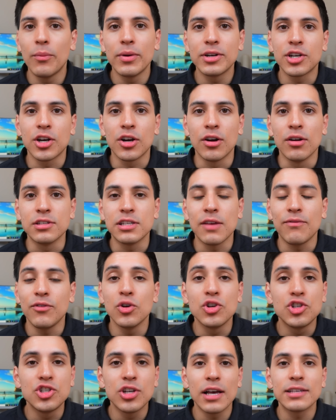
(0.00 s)
returns if
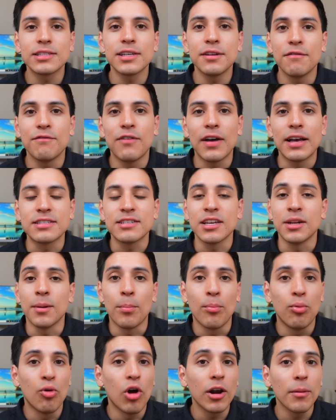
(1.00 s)
you just invest in a
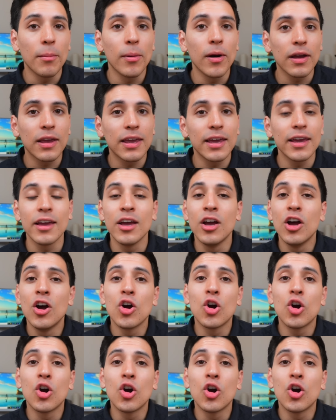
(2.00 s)
broader market,